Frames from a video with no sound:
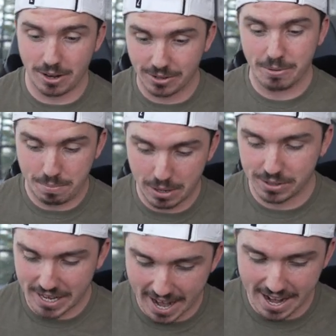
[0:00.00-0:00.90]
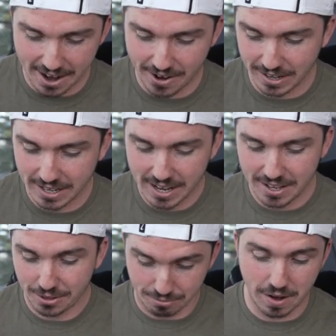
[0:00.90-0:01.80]
There was a big retainer and
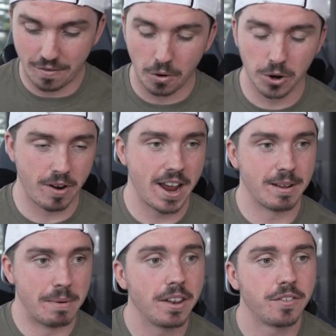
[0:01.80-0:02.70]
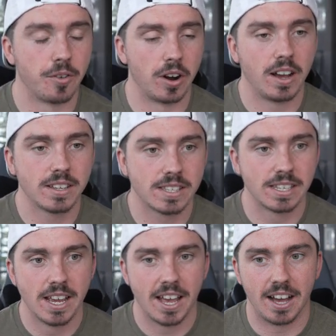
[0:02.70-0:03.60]
$3-4 grand a month for
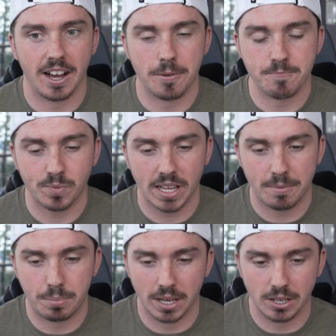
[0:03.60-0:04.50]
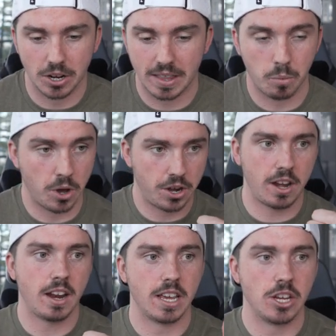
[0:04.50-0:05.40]
us. But they weren't in
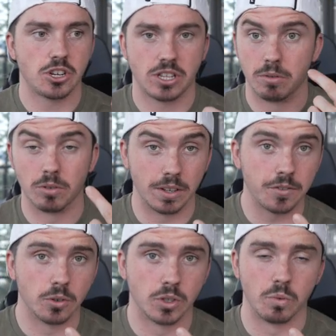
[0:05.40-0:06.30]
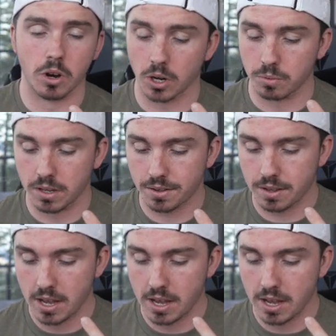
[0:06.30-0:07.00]
our niche. They were difficult to work with.